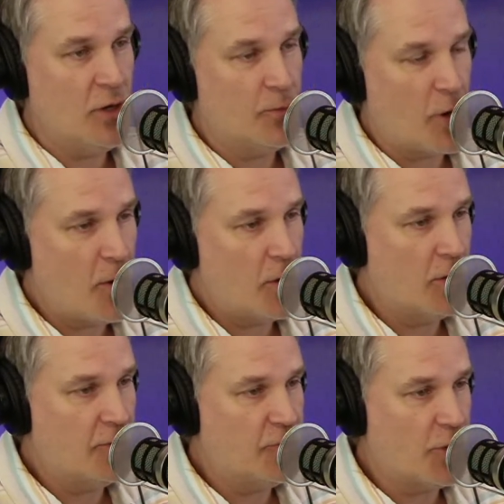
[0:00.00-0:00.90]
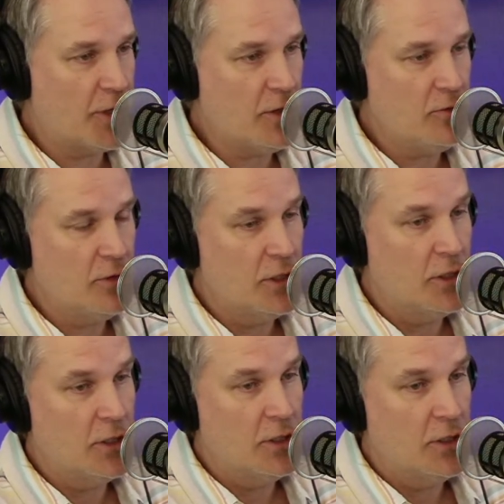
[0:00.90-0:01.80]
promo code for you
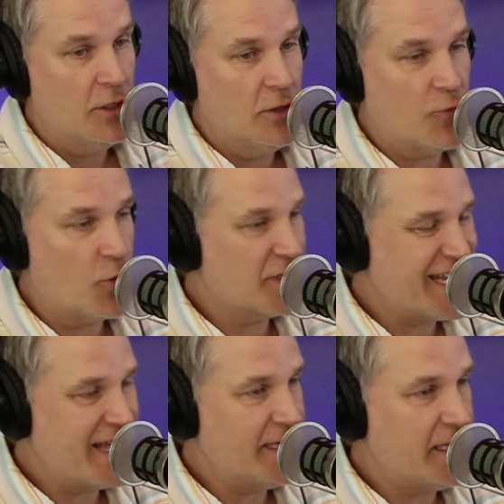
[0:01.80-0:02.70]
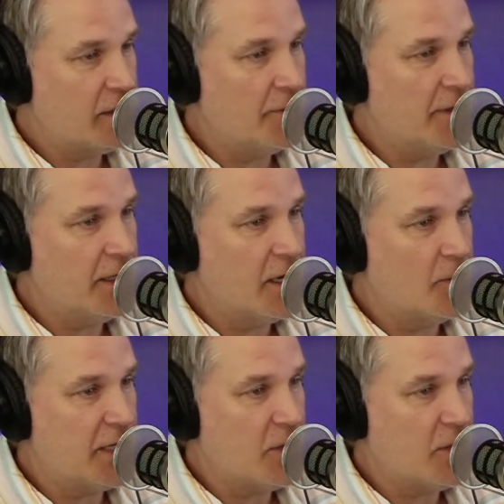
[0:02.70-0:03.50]
for CLE Clothing Company.